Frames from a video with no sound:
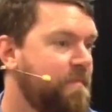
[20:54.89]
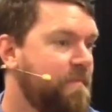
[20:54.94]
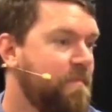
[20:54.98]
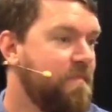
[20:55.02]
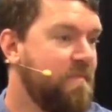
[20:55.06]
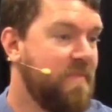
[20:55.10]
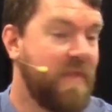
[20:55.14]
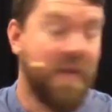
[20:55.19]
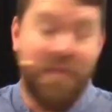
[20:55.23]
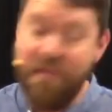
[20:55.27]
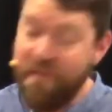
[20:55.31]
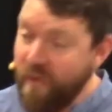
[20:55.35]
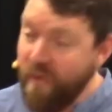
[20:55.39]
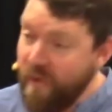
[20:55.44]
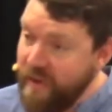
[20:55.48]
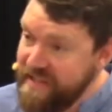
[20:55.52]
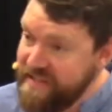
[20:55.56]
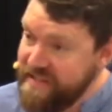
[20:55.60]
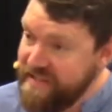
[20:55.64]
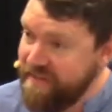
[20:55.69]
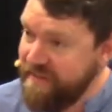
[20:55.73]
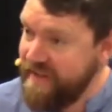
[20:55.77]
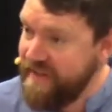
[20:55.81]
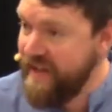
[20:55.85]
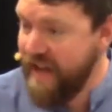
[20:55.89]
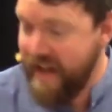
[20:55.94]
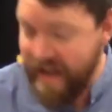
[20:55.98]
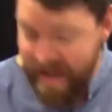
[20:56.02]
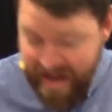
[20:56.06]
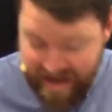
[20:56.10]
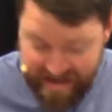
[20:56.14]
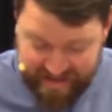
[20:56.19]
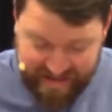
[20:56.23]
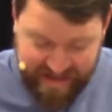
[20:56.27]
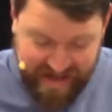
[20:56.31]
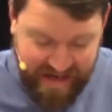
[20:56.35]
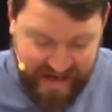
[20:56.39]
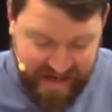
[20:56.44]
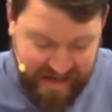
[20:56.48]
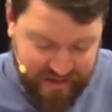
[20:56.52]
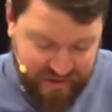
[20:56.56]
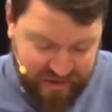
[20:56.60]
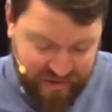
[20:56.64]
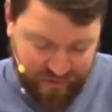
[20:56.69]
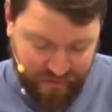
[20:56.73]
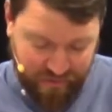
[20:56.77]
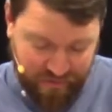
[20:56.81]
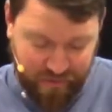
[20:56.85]
the voice of an
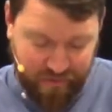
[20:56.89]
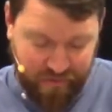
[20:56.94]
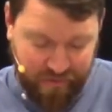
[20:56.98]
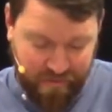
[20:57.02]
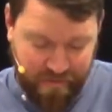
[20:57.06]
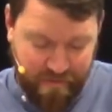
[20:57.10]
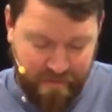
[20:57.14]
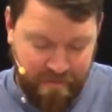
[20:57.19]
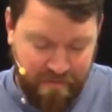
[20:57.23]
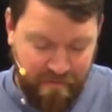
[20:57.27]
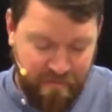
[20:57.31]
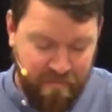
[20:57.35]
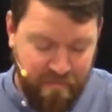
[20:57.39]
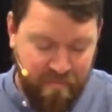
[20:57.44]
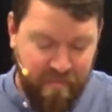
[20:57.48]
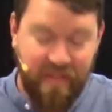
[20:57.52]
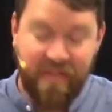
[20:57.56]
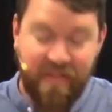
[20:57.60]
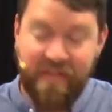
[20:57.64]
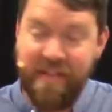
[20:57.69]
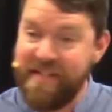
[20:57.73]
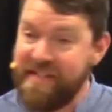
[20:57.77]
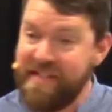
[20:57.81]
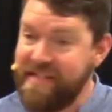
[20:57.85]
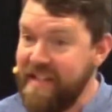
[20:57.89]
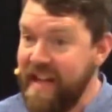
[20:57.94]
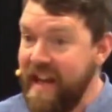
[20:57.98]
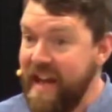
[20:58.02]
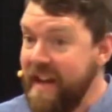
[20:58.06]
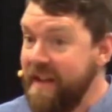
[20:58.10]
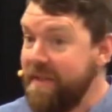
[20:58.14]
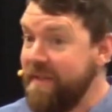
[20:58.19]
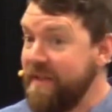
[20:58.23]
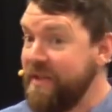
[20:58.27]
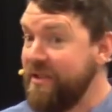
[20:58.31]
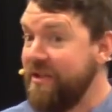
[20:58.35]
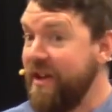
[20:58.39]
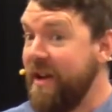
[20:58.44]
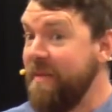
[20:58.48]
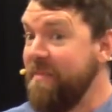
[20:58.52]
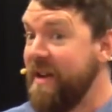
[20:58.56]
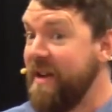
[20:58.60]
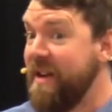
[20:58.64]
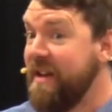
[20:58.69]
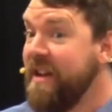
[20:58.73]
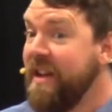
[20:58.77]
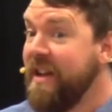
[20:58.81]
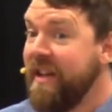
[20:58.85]
archangel, the sound of a
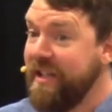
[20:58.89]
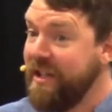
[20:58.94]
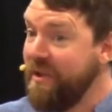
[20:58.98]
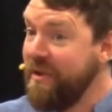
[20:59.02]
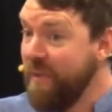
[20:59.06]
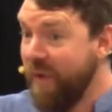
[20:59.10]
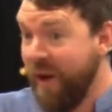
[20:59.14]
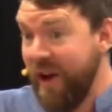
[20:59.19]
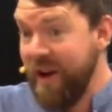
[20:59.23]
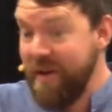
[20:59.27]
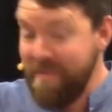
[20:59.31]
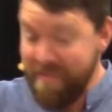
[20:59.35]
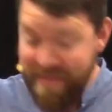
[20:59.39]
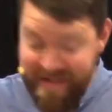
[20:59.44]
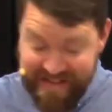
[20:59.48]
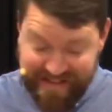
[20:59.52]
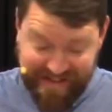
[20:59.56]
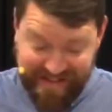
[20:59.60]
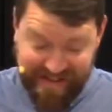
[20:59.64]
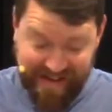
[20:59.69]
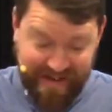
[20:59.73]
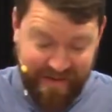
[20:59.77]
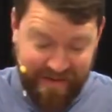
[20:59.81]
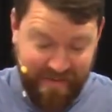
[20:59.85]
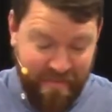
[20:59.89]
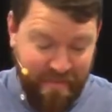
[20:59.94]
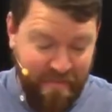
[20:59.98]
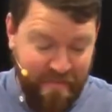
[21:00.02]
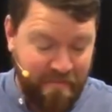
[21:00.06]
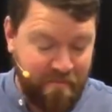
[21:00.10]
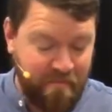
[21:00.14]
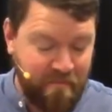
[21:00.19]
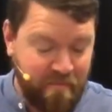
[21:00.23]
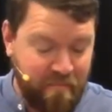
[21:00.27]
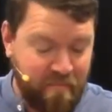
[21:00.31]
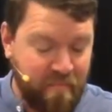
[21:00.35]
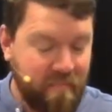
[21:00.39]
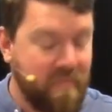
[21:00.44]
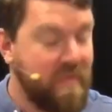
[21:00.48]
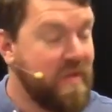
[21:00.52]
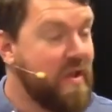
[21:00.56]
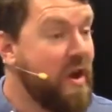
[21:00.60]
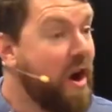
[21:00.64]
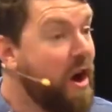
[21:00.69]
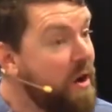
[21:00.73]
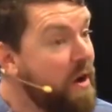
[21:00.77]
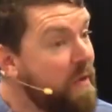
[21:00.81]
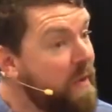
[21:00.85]
trumpet. You won't miss it.
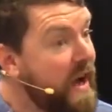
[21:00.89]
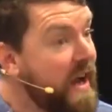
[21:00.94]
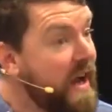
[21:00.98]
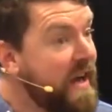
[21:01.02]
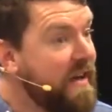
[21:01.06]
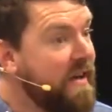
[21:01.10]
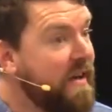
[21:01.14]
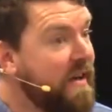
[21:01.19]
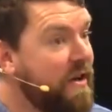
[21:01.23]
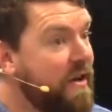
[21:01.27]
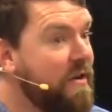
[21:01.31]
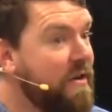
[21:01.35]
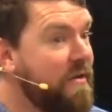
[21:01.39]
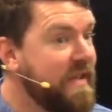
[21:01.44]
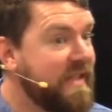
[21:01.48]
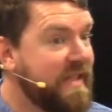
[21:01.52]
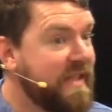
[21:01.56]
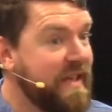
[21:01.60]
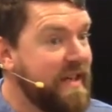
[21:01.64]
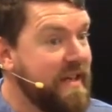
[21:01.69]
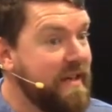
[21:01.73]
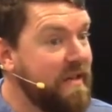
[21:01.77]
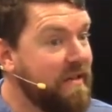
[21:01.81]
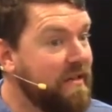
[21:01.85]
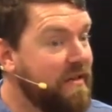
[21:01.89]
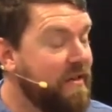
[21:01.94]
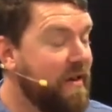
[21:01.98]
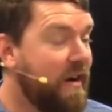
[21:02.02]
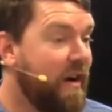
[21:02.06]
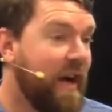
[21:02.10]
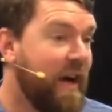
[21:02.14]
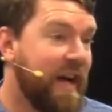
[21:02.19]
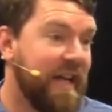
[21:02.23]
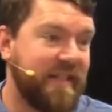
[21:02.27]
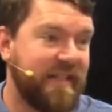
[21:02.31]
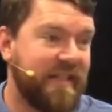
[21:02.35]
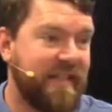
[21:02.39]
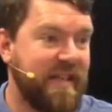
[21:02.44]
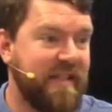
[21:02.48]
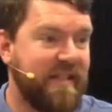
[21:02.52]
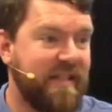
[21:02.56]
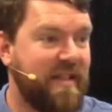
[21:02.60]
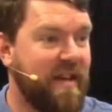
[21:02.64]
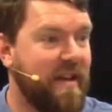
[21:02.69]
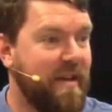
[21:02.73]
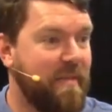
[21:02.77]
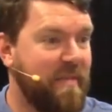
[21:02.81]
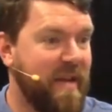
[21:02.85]
No one who in Christ
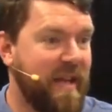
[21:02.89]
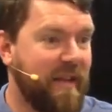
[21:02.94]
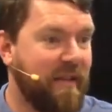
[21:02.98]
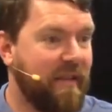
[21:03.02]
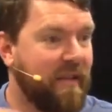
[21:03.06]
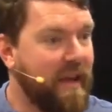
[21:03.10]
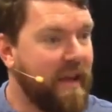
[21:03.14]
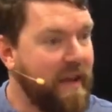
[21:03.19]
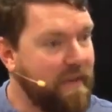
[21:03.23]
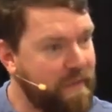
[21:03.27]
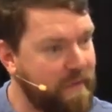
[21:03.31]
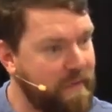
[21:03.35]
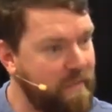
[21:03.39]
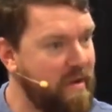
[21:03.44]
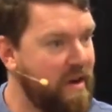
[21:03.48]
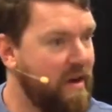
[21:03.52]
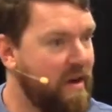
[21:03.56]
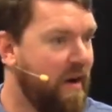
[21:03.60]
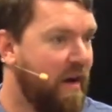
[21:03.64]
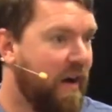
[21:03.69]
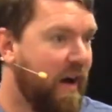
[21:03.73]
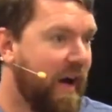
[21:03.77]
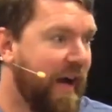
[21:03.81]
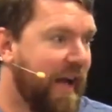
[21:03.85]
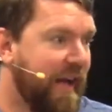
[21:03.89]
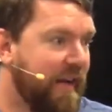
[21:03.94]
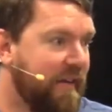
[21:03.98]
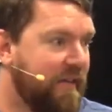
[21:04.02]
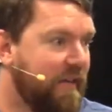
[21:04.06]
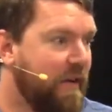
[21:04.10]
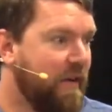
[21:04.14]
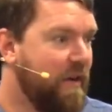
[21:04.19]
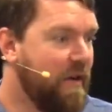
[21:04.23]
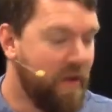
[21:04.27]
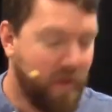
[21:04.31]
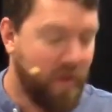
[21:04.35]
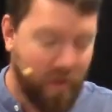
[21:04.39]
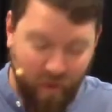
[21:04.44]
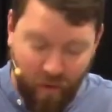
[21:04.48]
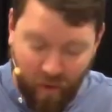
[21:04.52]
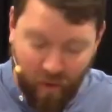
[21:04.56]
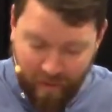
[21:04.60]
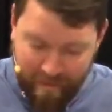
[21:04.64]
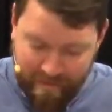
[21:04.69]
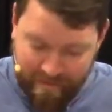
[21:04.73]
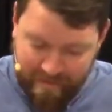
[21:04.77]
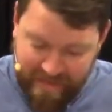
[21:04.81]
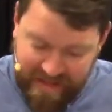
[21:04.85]
is going to be left behind
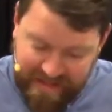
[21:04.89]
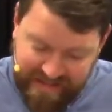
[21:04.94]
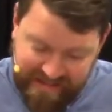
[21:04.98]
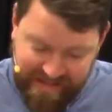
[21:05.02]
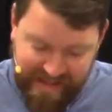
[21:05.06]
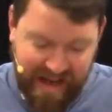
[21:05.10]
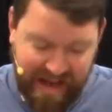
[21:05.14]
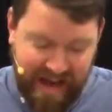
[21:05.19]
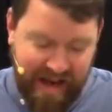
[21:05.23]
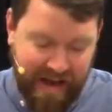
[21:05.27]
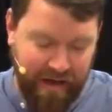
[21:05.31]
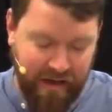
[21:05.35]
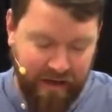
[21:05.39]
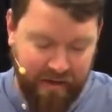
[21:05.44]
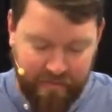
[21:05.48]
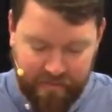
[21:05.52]
or miss out.